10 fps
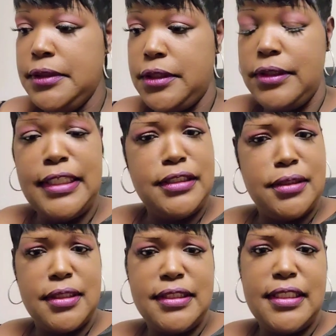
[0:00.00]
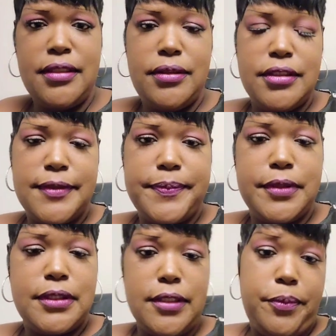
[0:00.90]
so let's continue to
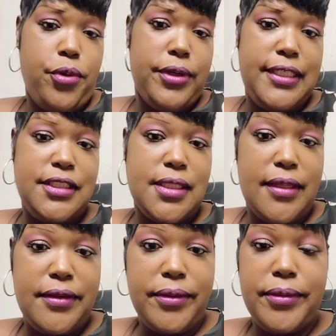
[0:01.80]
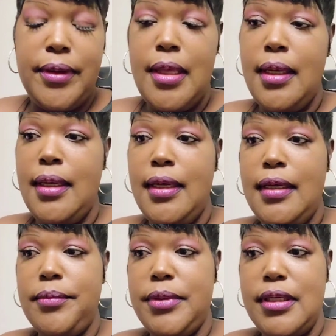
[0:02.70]
support each other,
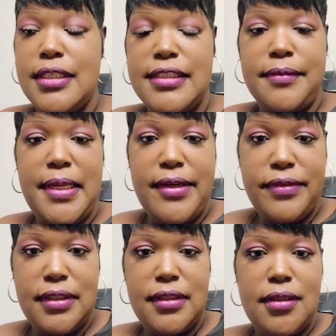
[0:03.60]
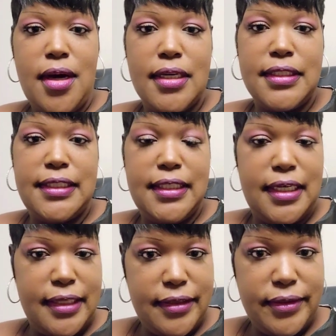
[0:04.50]
because some have it a little harder than
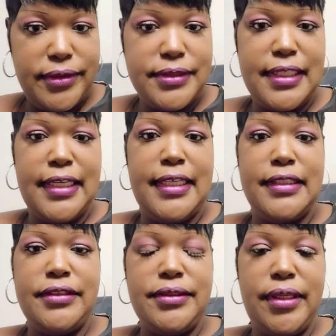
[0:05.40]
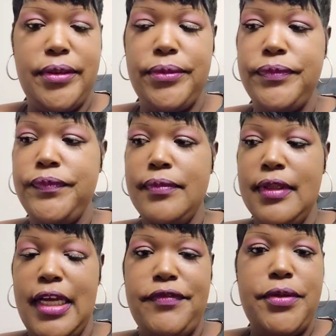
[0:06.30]
others. And you know,
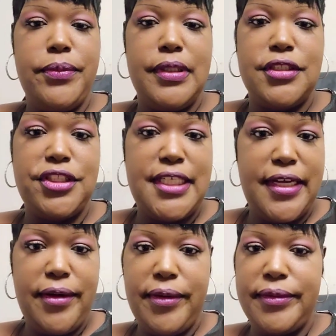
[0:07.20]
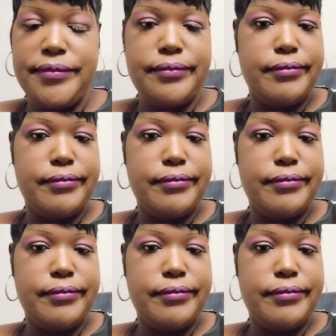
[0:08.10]
if you want to share